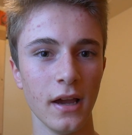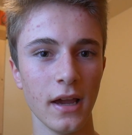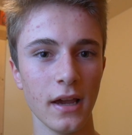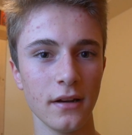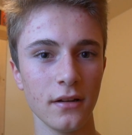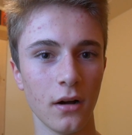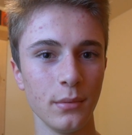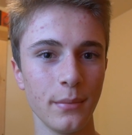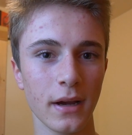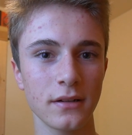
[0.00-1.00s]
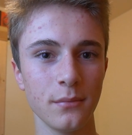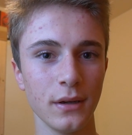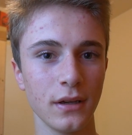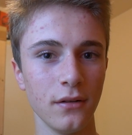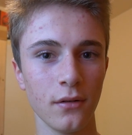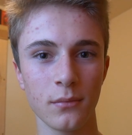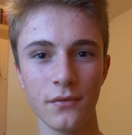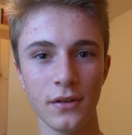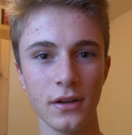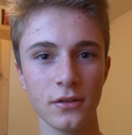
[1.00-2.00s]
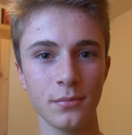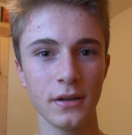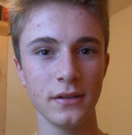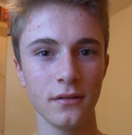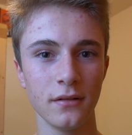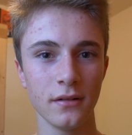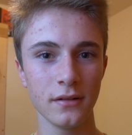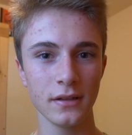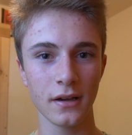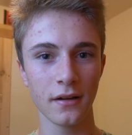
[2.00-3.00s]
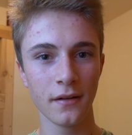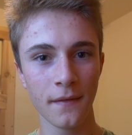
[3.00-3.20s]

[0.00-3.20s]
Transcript: And I'll be back to making normal videos pretty soon. See ya.